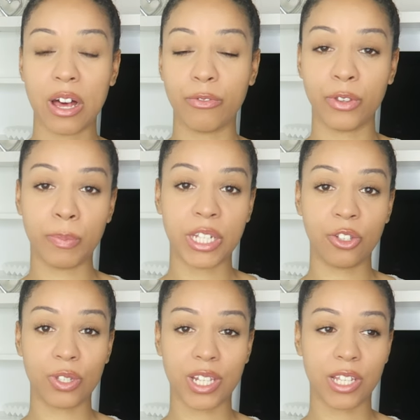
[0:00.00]
I've been
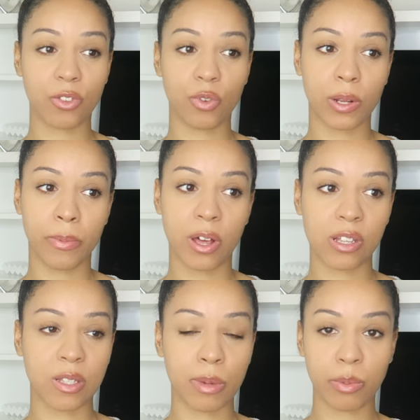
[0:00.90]
using this for the
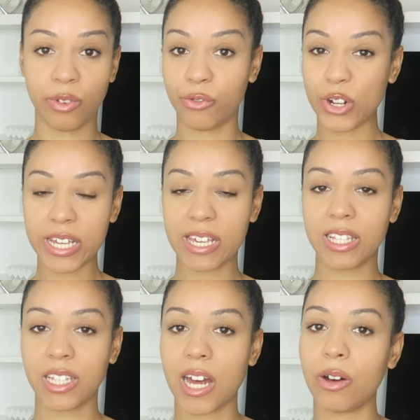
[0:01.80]
past maybe three
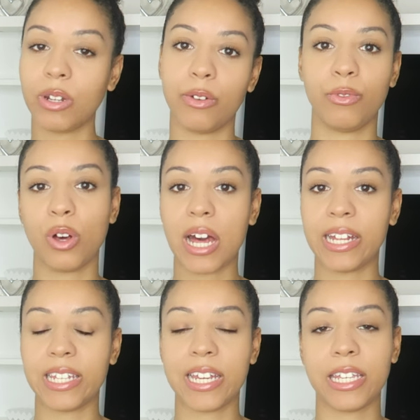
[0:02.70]
years now, and I've not
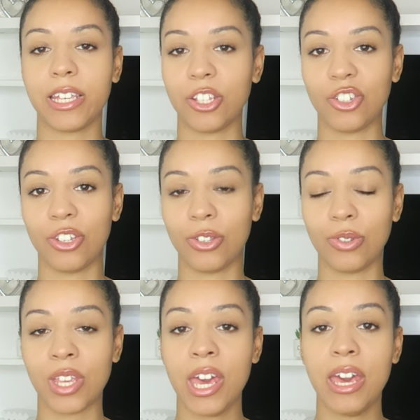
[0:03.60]
had any
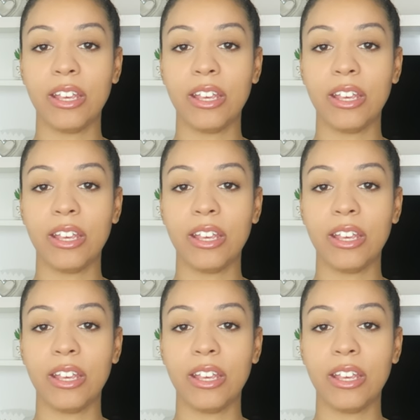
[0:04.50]
issues.